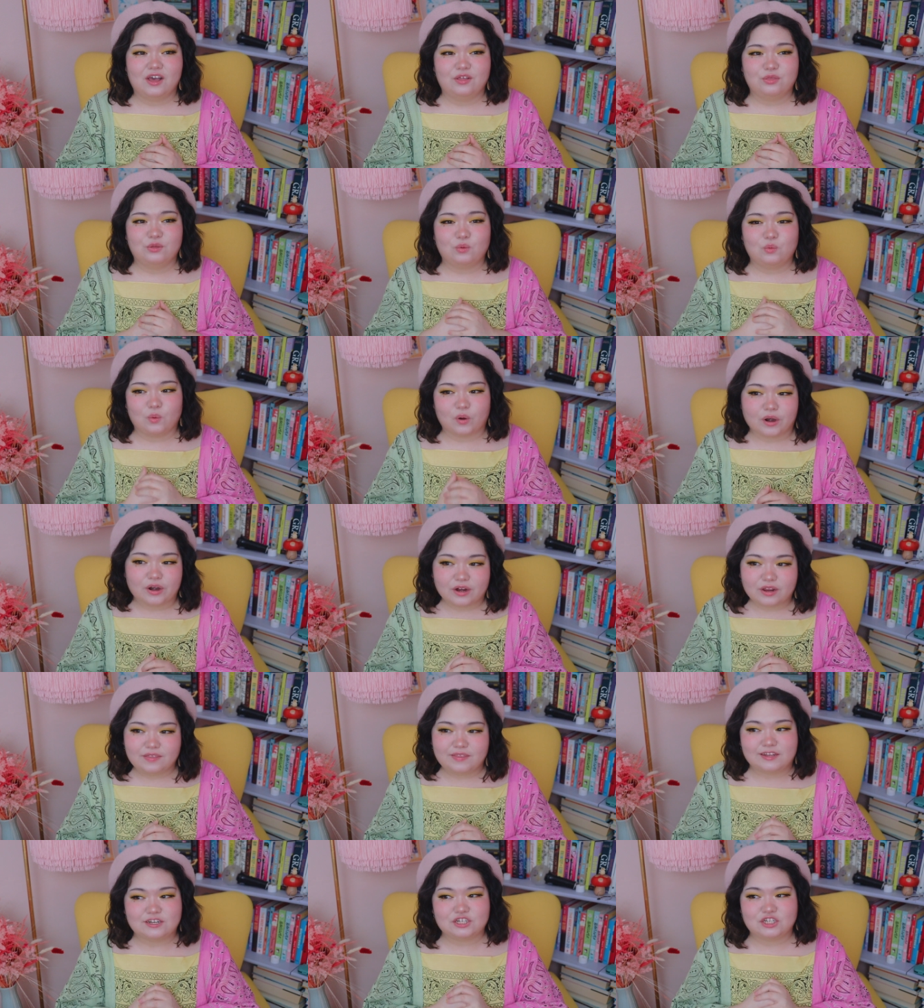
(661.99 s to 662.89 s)
the
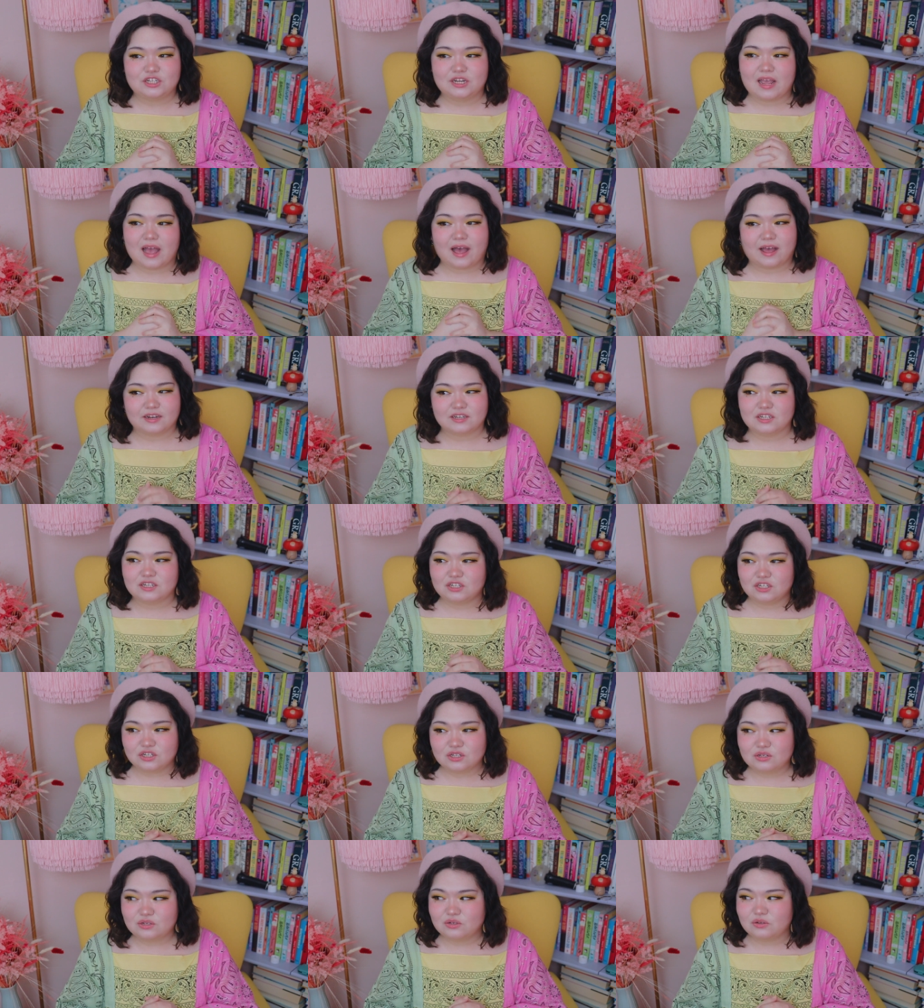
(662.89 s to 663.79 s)
work that she had to
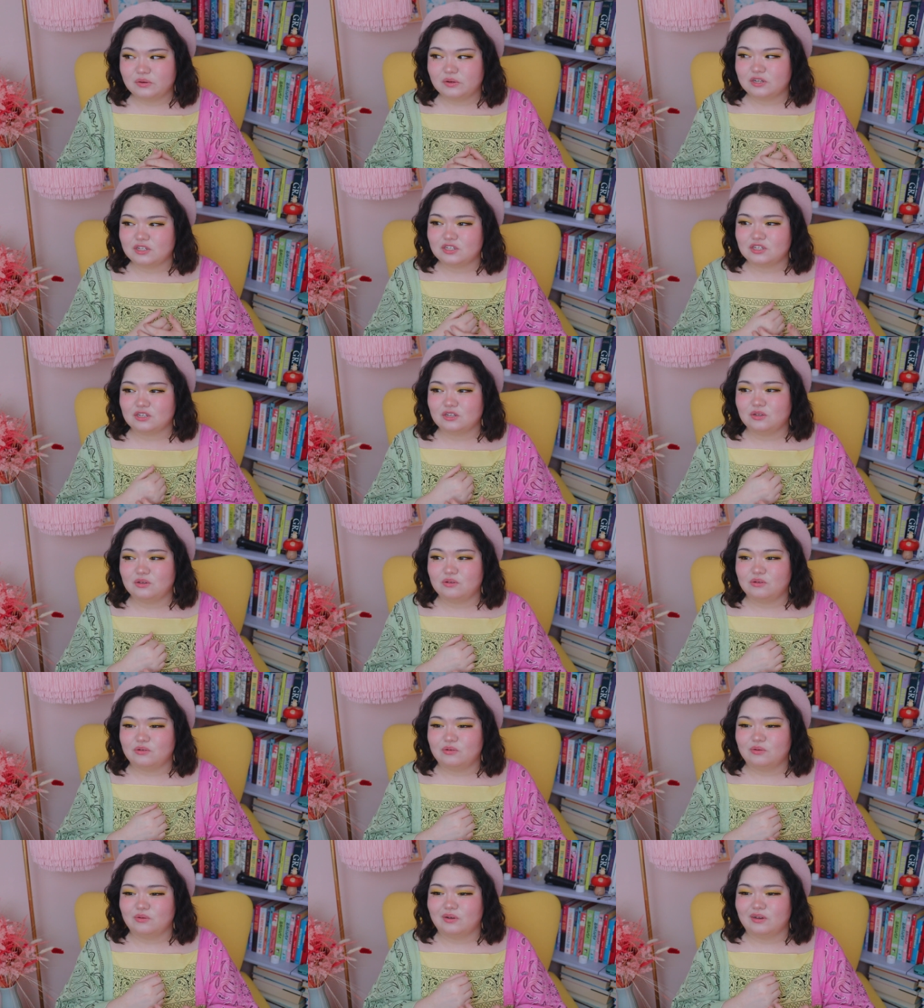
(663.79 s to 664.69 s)
do
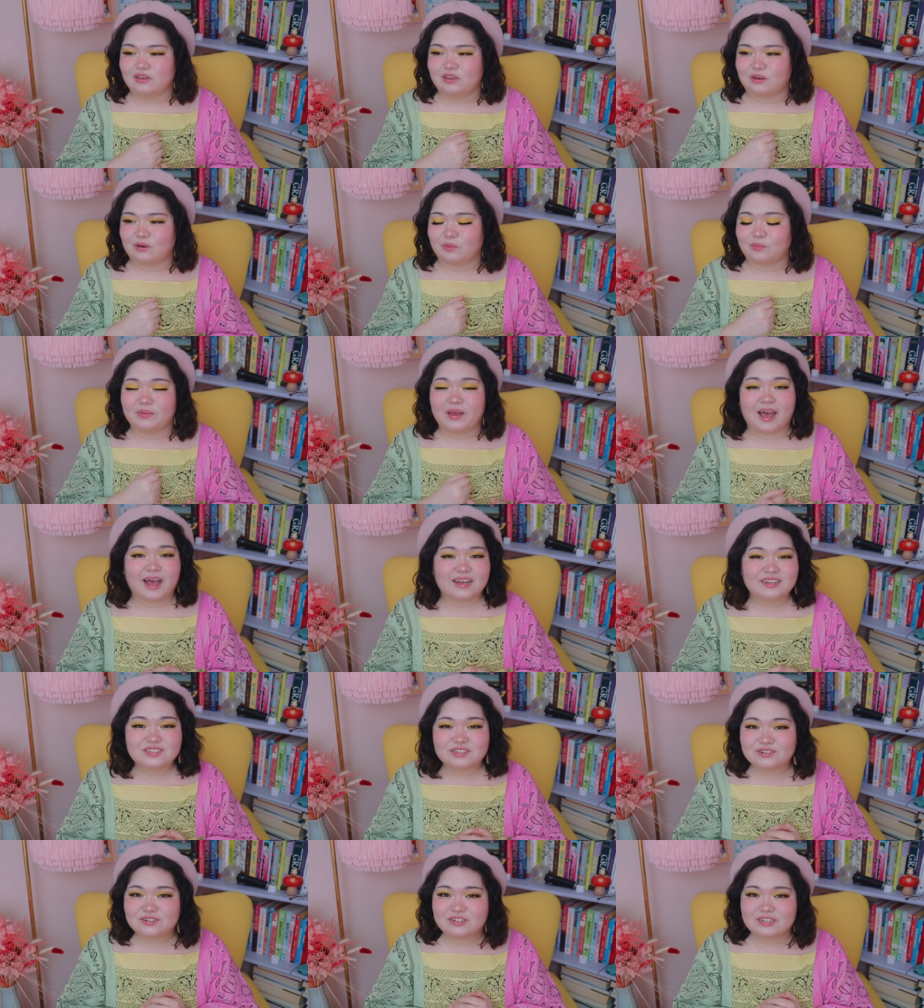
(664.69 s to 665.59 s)
to, you know,
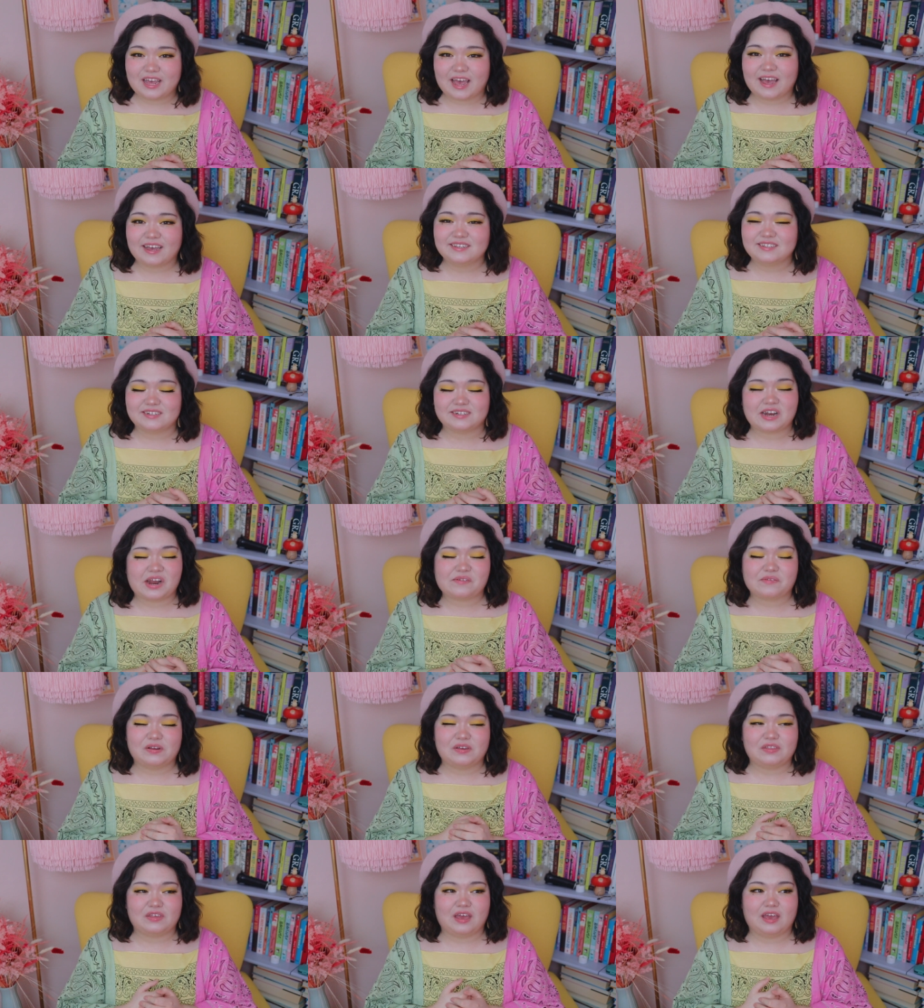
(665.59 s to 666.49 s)
pass her test and
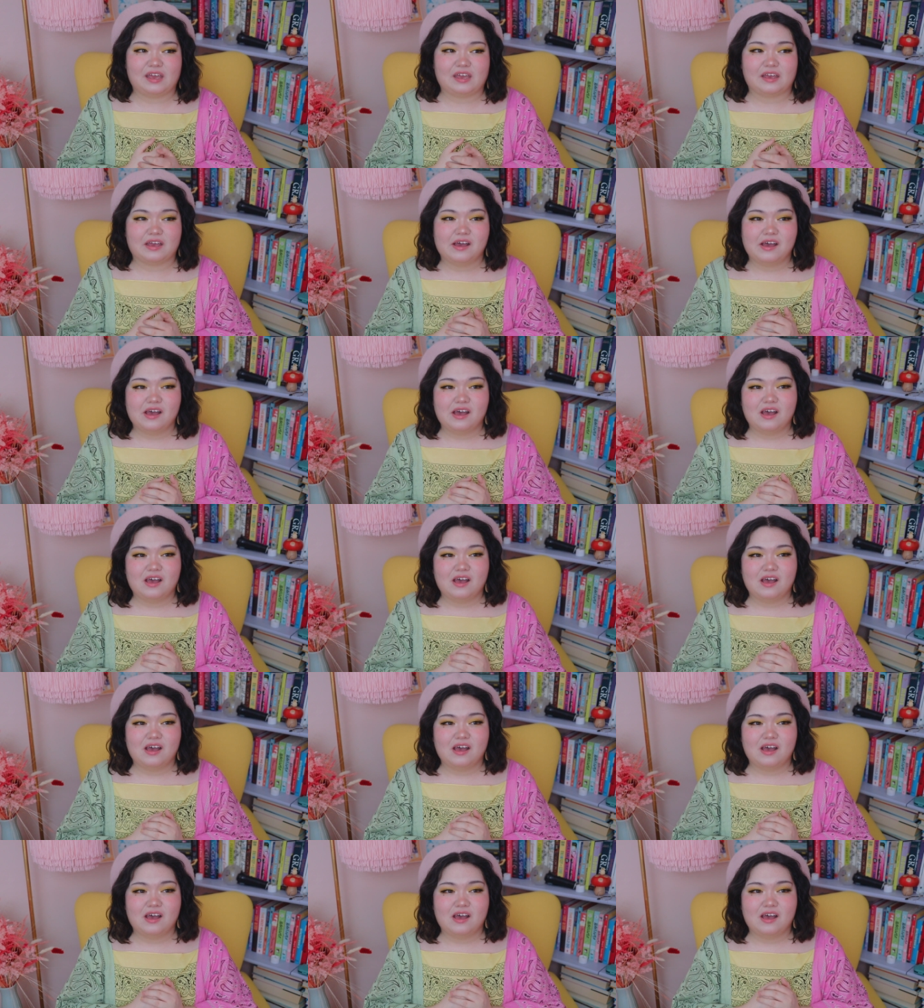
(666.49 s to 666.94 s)
everything